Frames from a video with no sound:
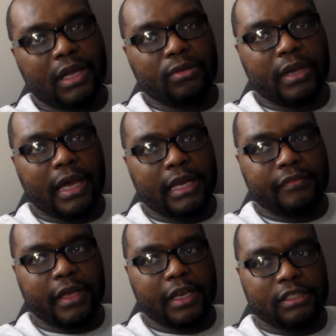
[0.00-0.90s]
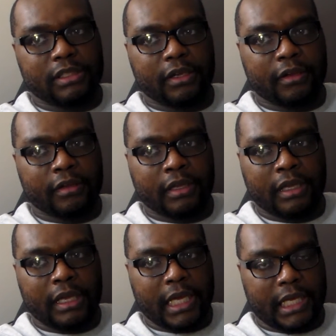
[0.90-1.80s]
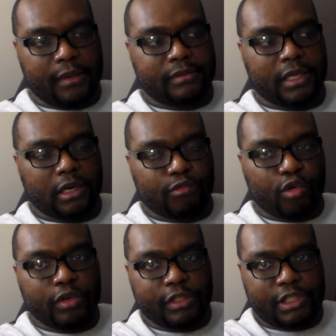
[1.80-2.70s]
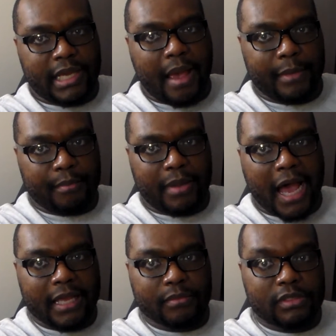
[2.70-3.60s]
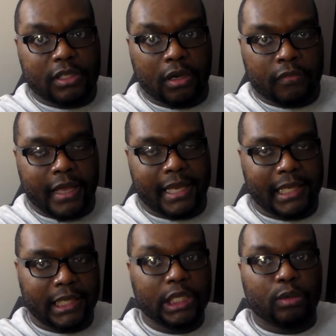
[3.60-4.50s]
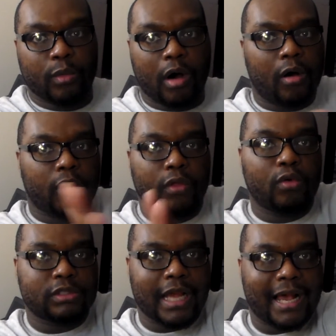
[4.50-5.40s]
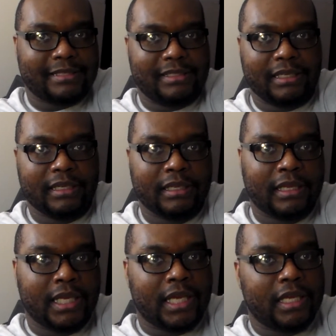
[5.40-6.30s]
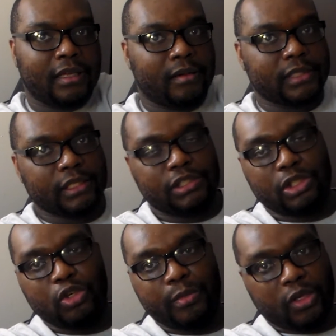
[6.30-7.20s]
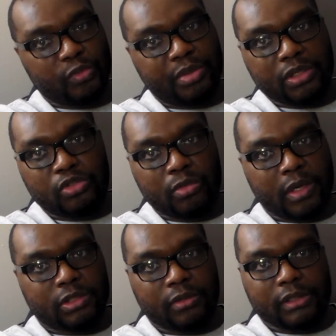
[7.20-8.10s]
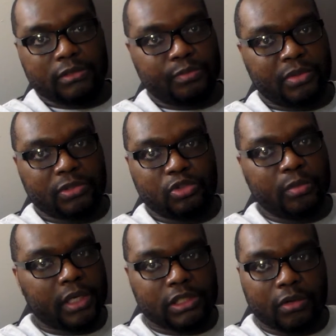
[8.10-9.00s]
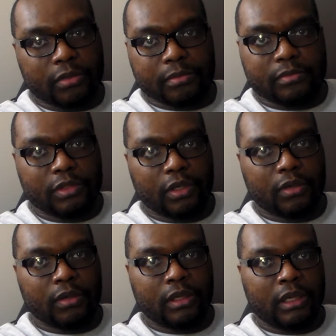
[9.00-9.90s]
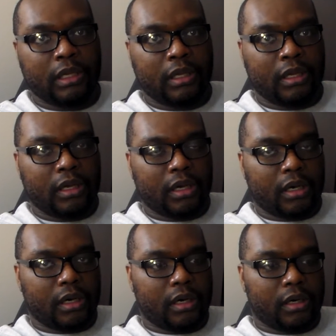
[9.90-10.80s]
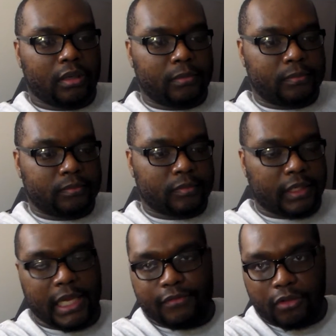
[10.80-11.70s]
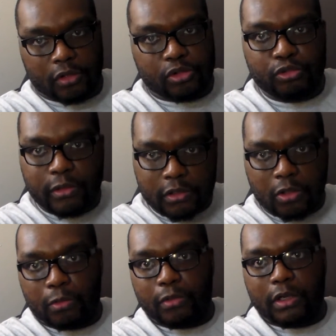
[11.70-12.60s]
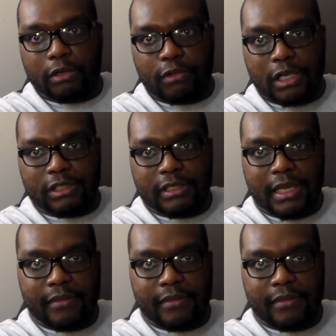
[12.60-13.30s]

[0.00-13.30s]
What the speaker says: I knew they had an advantage there. And it was like Aroldis Chapman by himself had to equal all those guys did. I was like, Joe, man, you putting too much on him, you know. They gave up the 2-run home run of Rajay